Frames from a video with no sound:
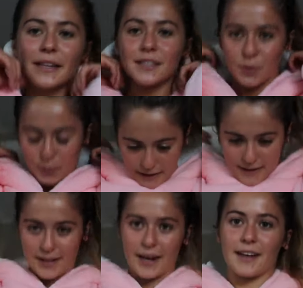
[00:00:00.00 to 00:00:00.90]
into
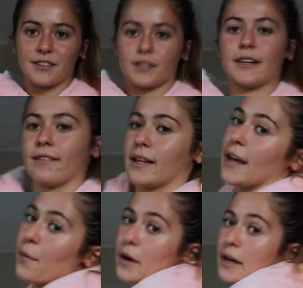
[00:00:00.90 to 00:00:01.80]
winter. You guys should definitely
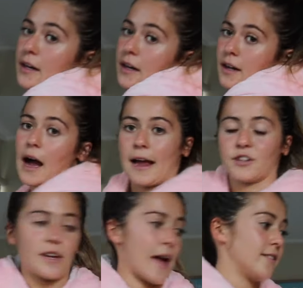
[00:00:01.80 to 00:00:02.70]
get one. I
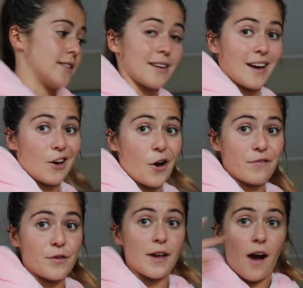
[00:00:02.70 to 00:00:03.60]
actually have a discount code
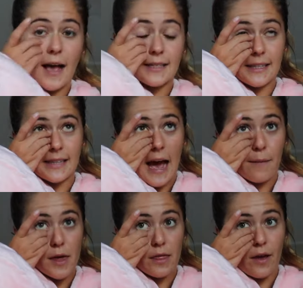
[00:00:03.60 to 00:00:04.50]
for you guys. It's
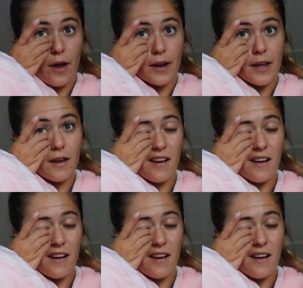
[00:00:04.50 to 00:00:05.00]
Abby30.